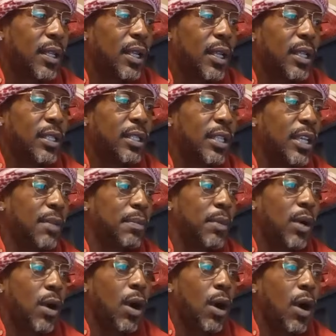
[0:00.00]
Temp
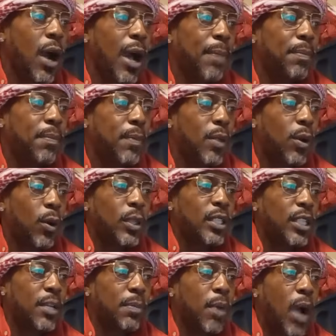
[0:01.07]
Hop or
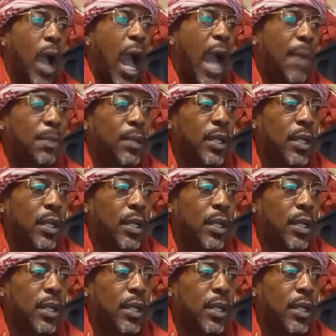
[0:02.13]
Temp Hop,